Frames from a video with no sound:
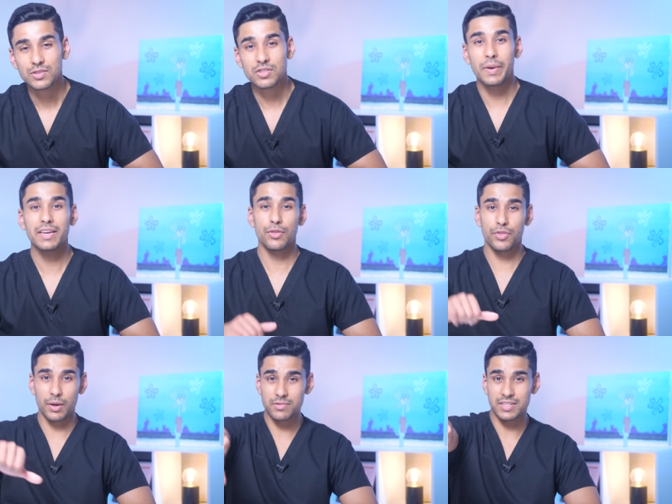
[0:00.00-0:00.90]
Just make a
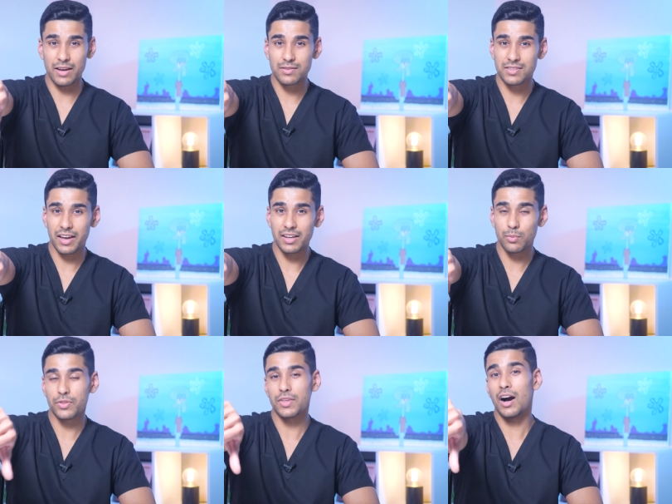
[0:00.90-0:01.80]
thumbs down
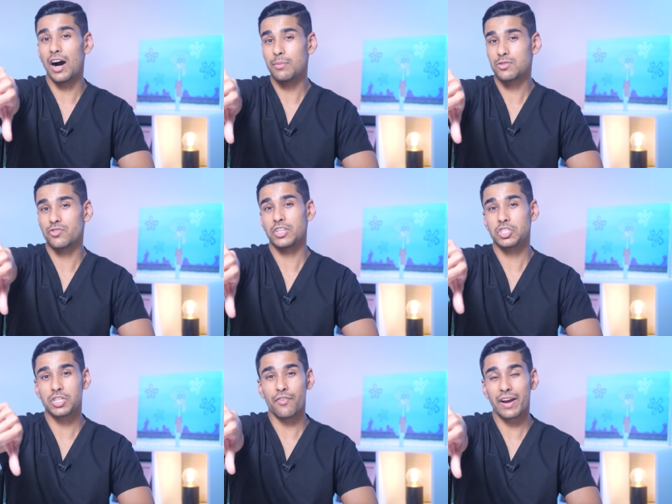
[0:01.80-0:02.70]
sign with your arm
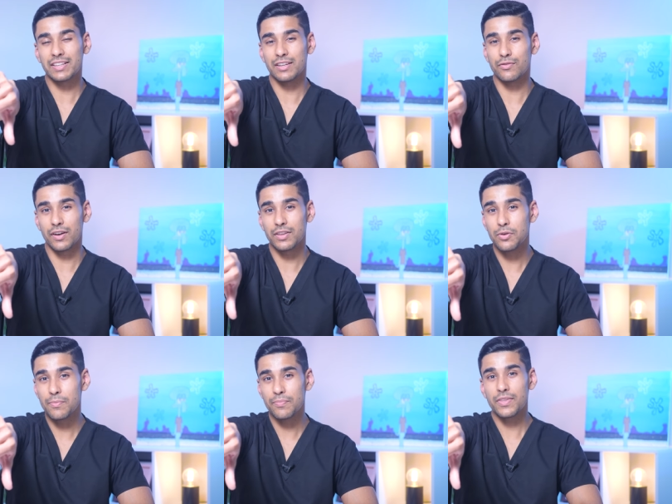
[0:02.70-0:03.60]
stretched directly in front of
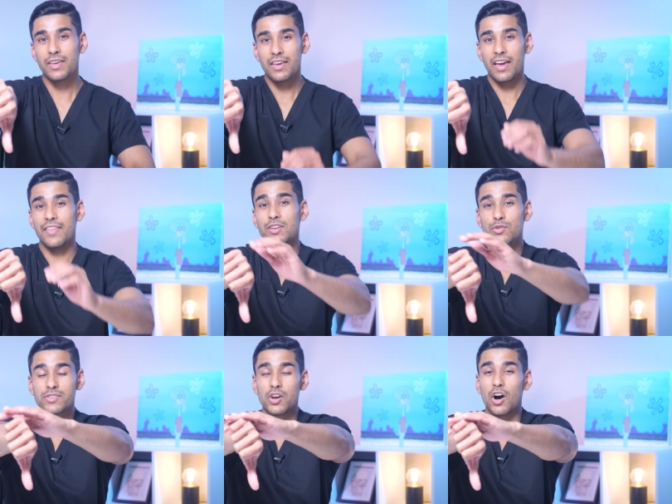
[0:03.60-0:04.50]
you, and then
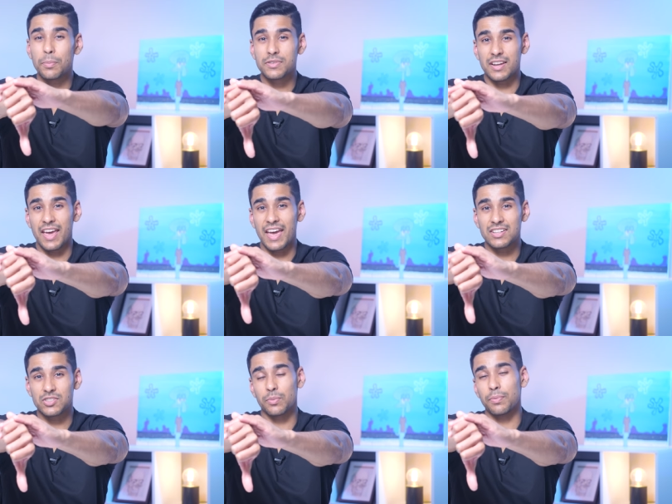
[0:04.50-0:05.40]
use the opposite
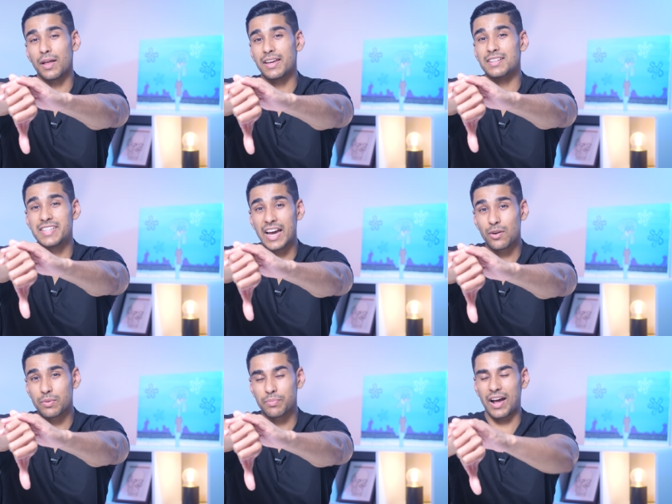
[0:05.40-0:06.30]
hand to apply a
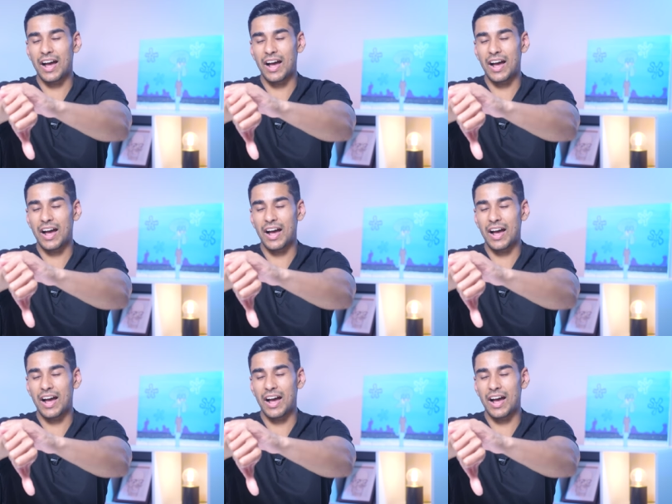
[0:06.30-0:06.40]
downward,